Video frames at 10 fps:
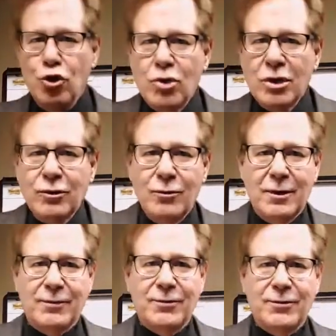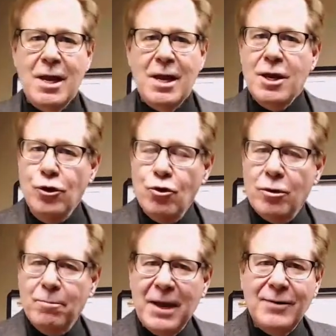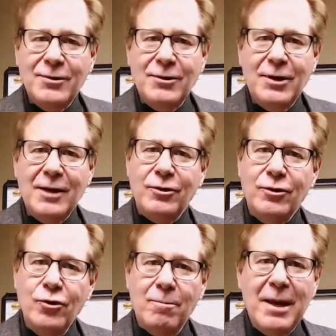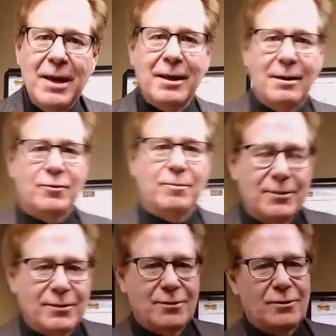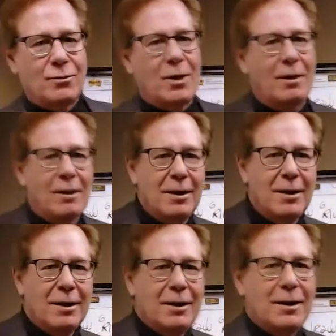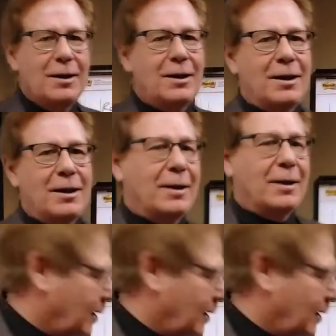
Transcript: you can do this. You can pass the test, and you can make it in this business as well. And